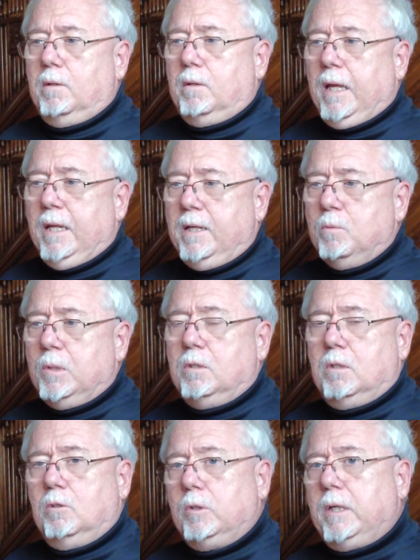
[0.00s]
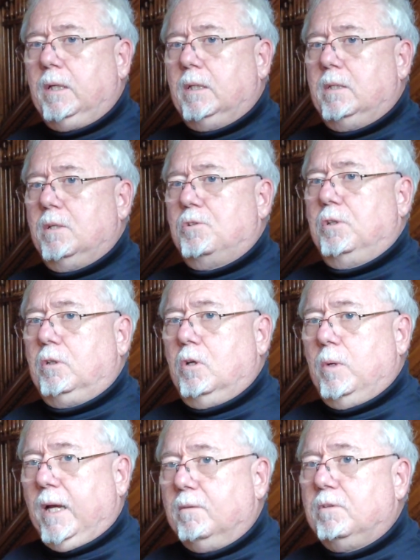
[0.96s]
Anyone looking at this should
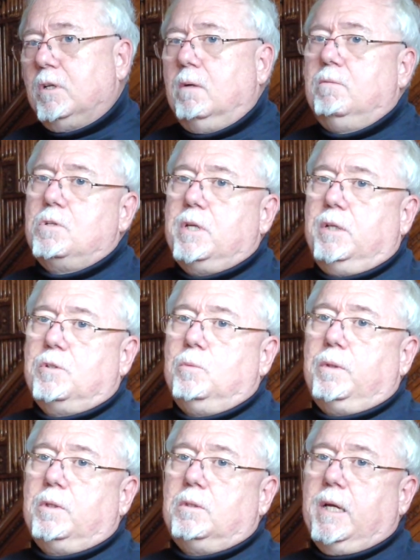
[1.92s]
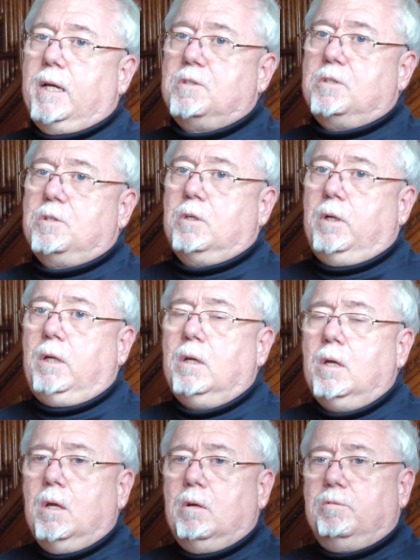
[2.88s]
go have a conversation with their tax attorney,
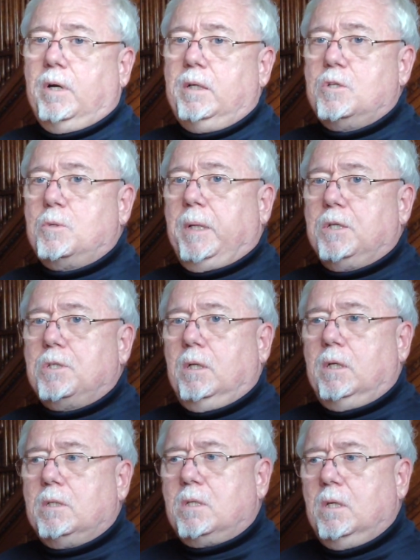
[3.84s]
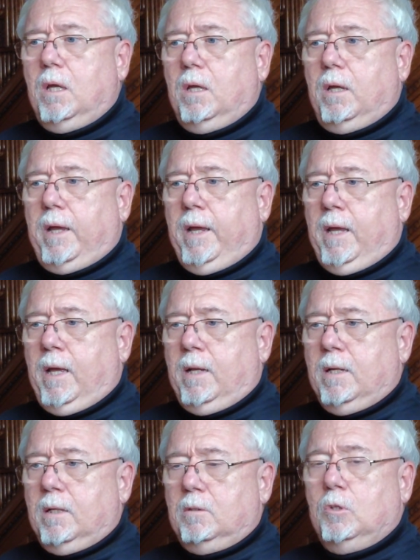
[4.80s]
find a specialist,
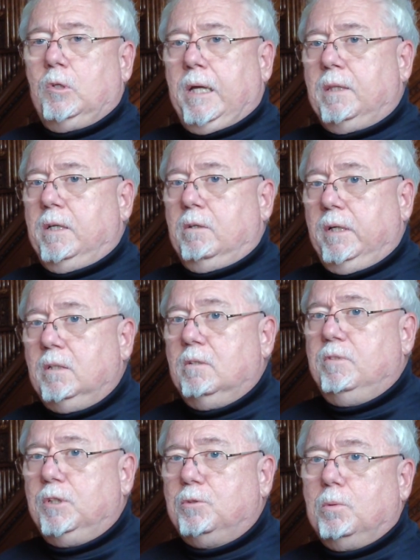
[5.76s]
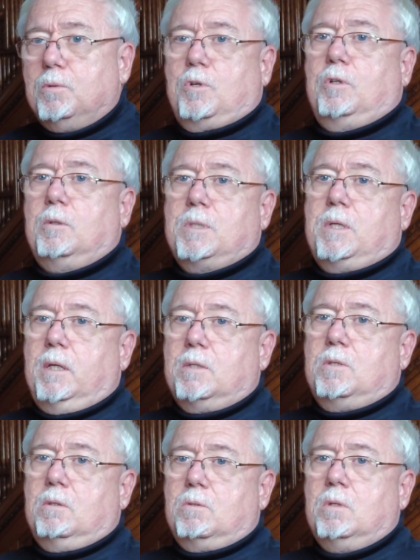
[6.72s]
and look at their individual
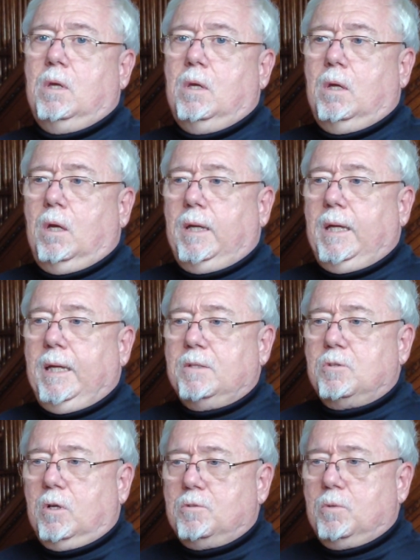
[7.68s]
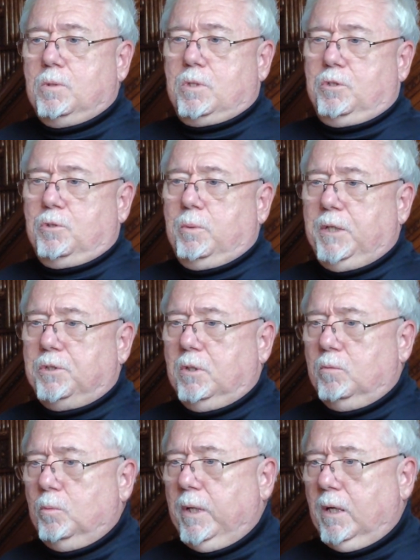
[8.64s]
circumstances. It's also a
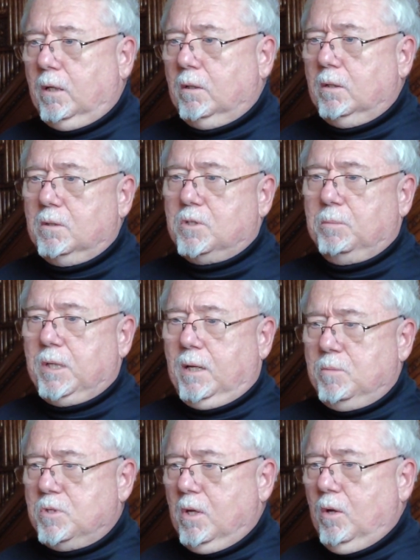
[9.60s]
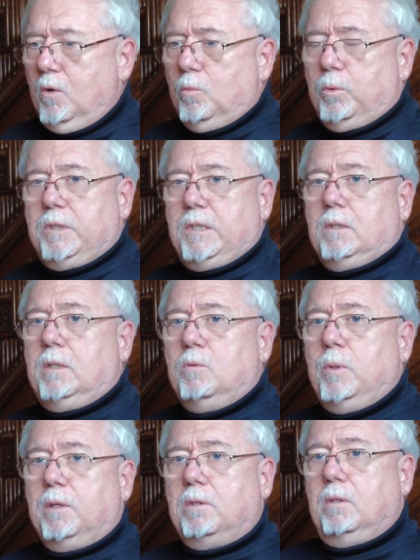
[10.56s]
situation where sometimes we're dealing
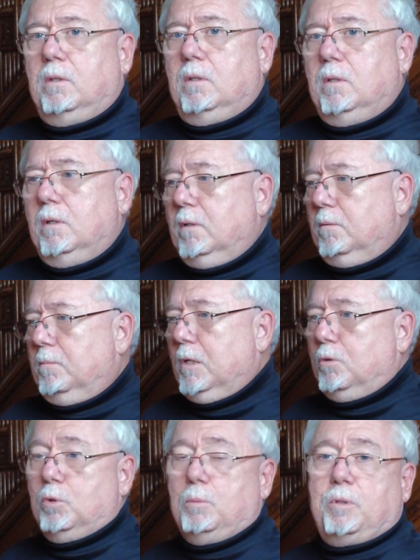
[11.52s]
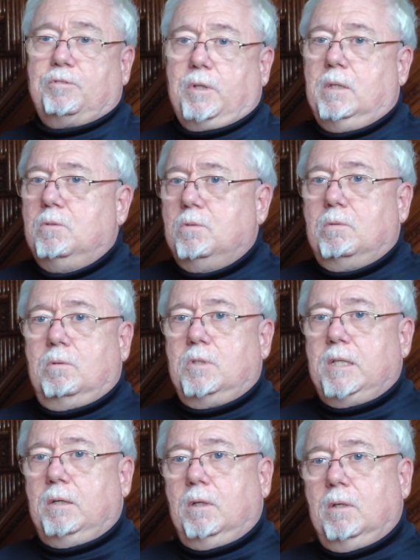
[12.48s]
with a group of friends, et
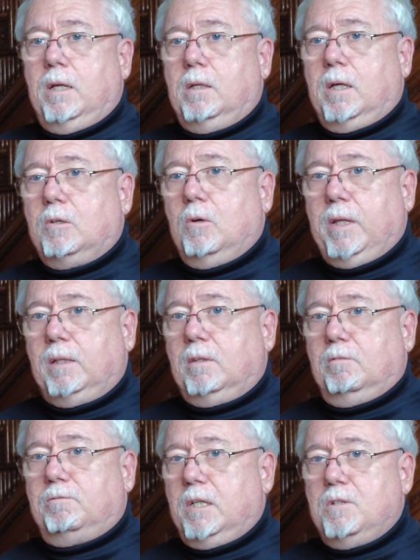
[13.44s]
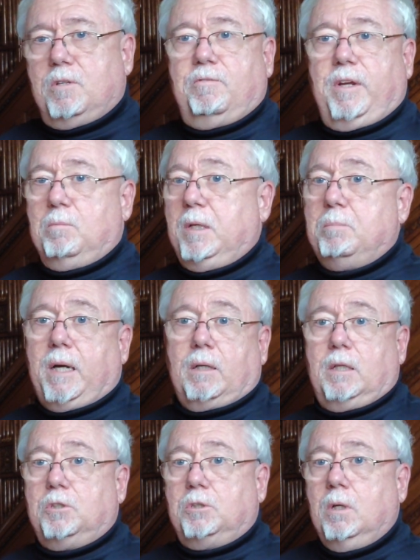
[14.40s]
cetera, and I call that the friends and family
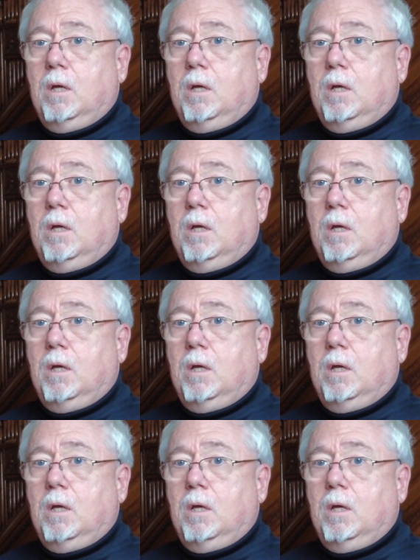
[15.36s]
package,